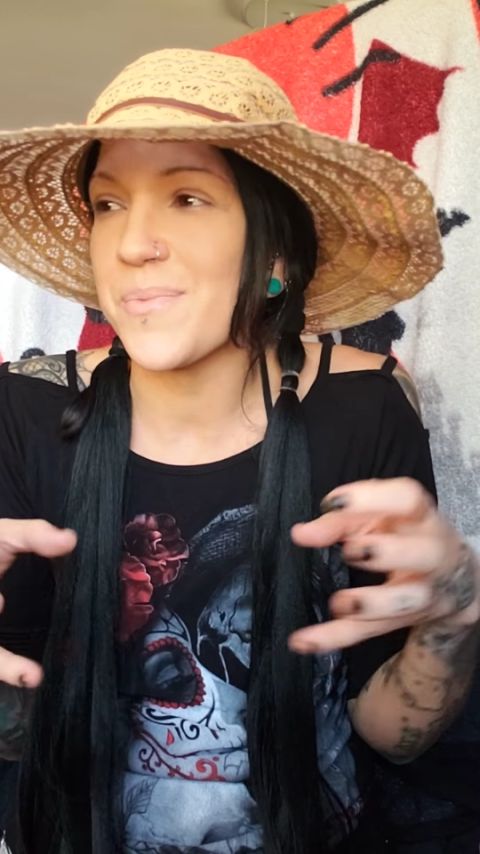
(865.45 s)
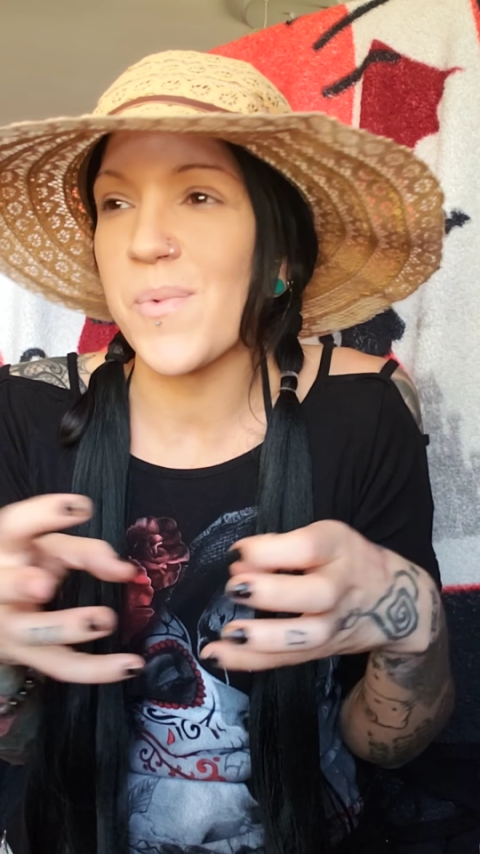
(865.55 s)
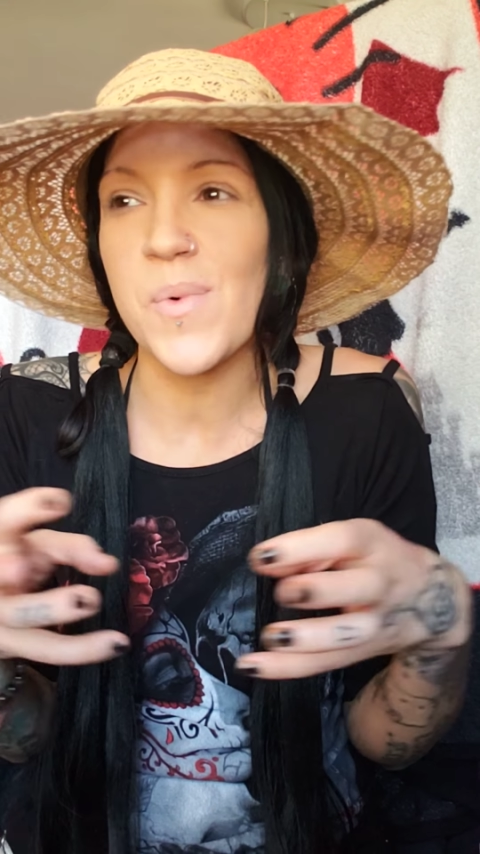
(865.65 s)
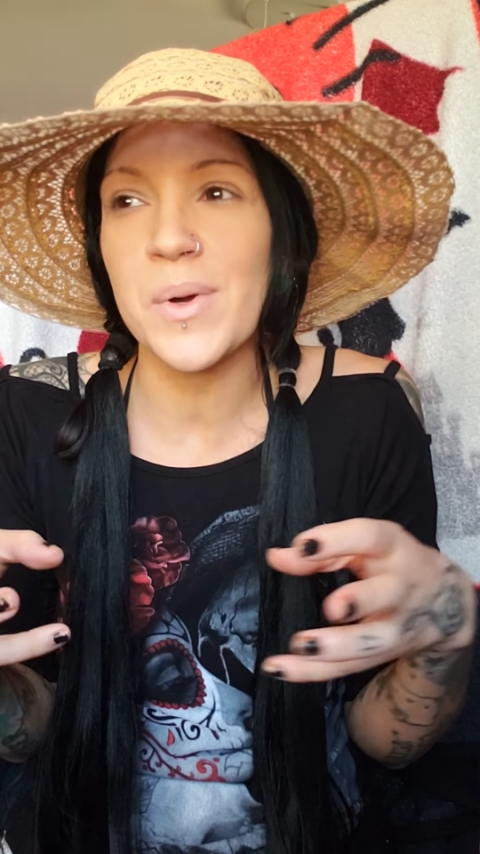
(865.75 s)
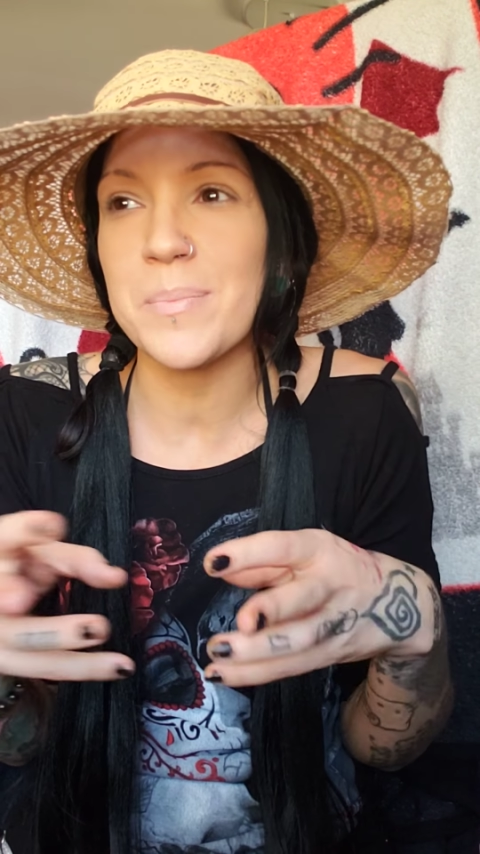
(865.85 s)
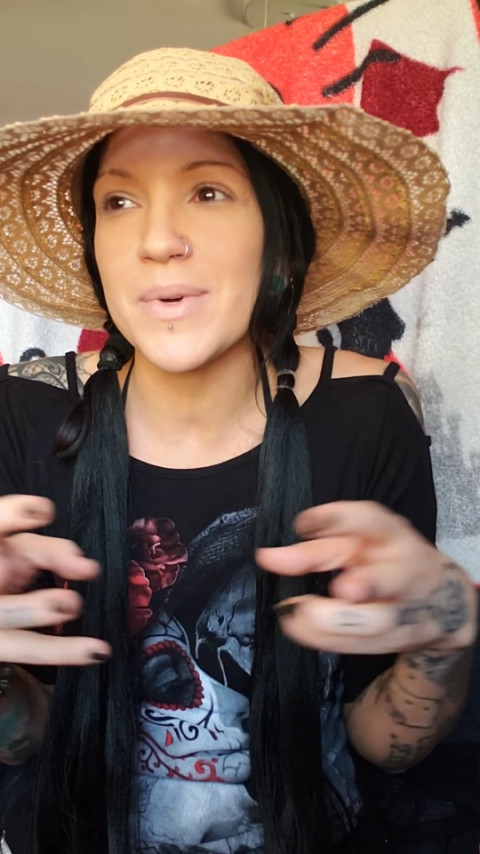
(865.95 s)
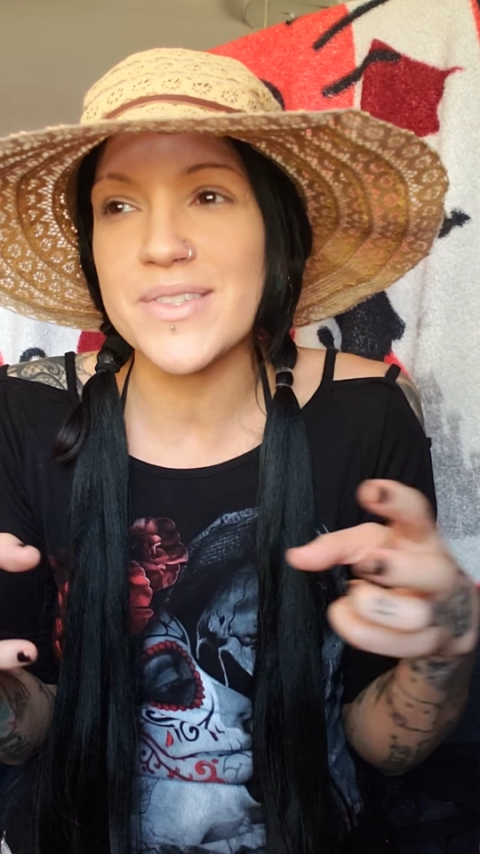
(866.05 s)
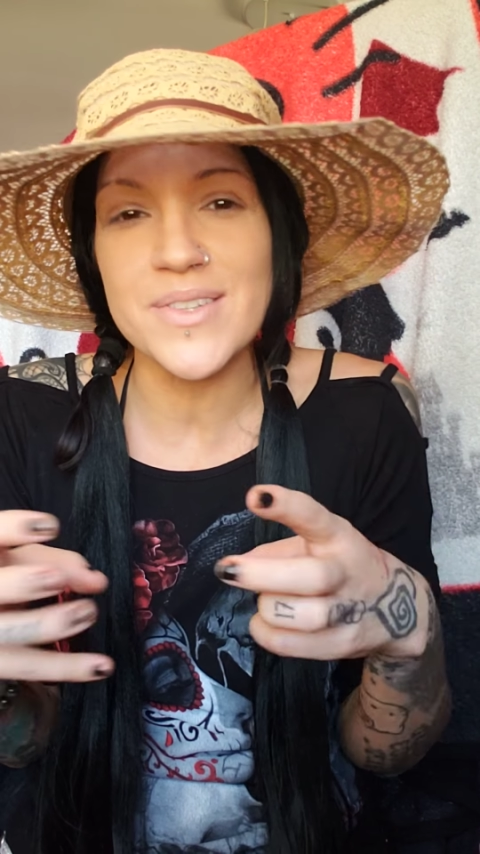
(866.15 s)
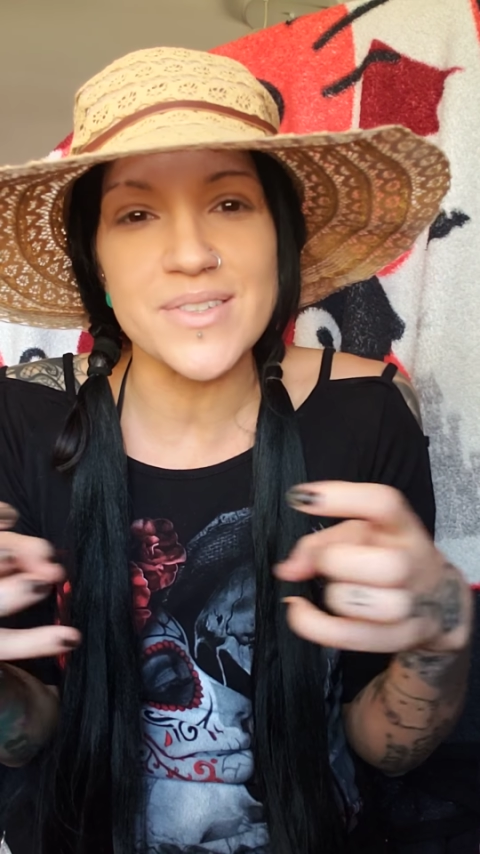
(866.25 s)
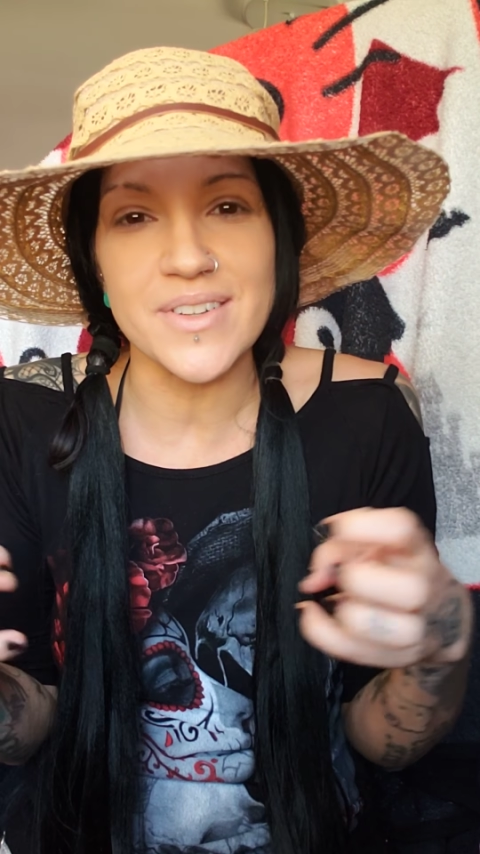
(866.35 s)
warm,
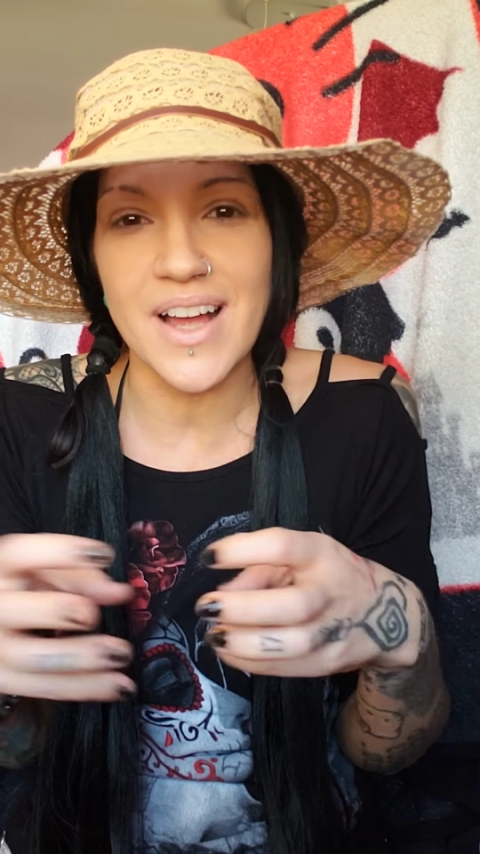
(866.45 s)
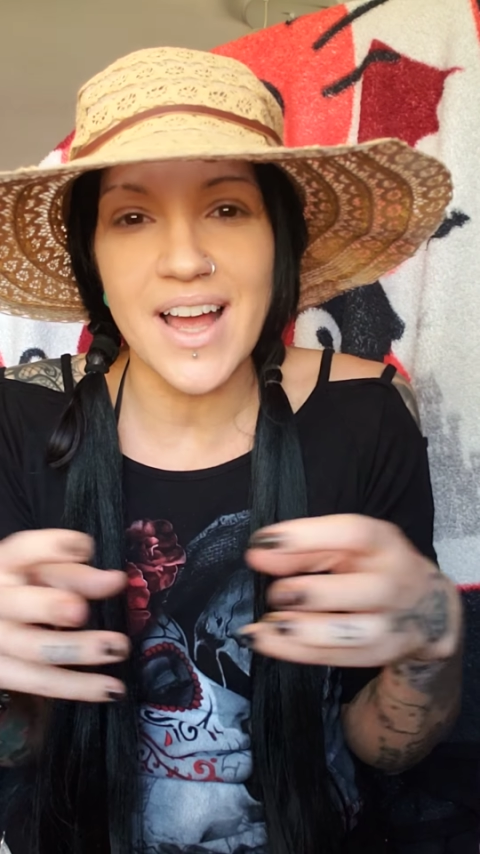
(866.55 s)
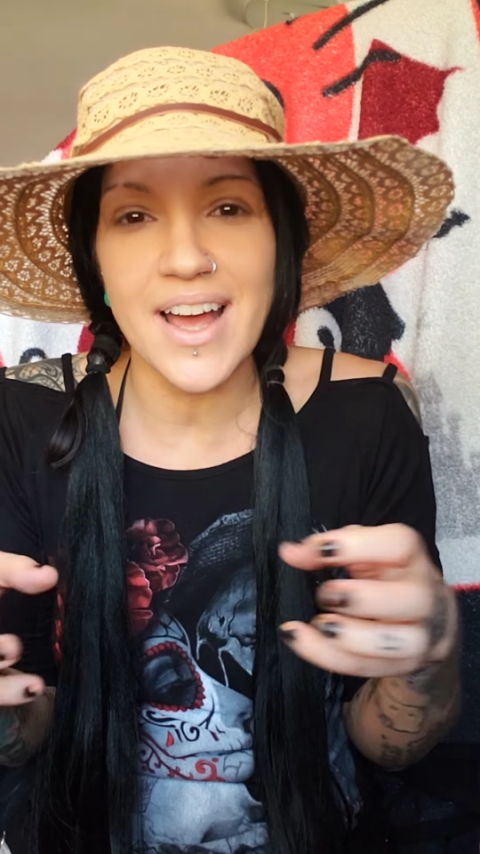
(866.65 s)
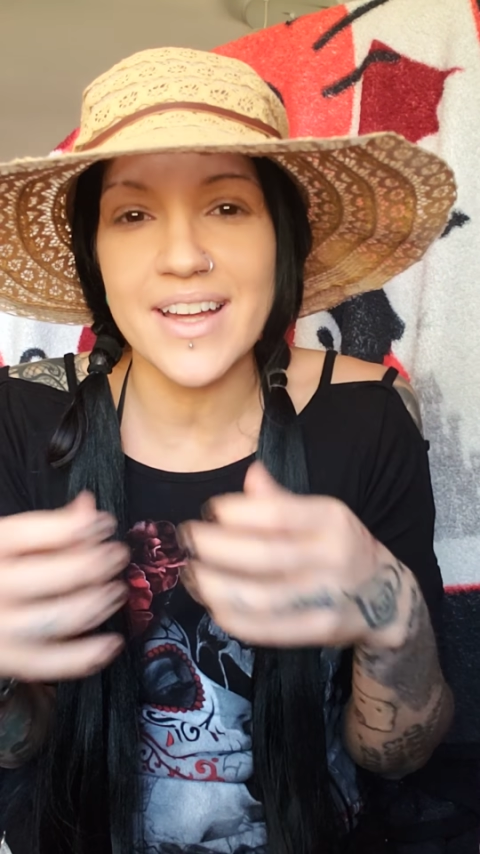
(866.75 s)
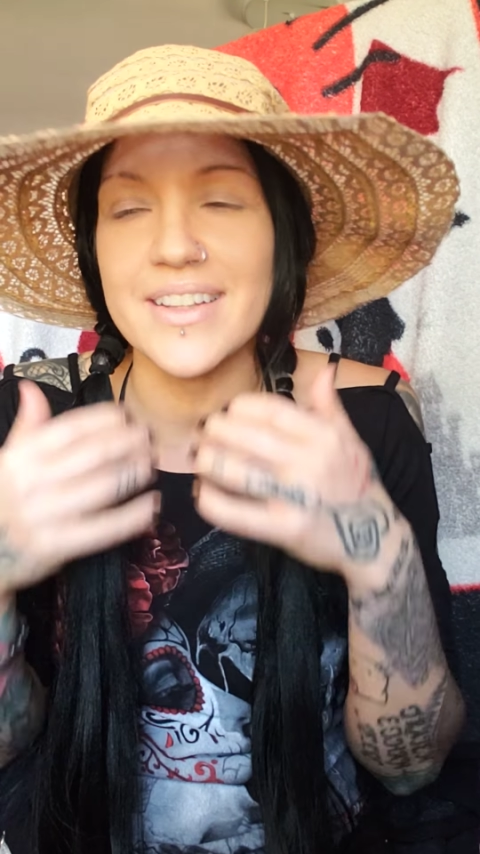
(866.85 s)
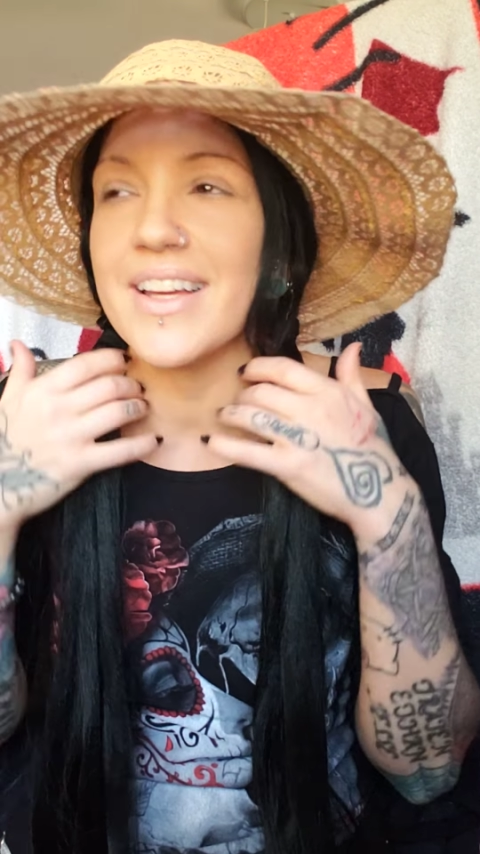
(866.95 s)
muscles are hot.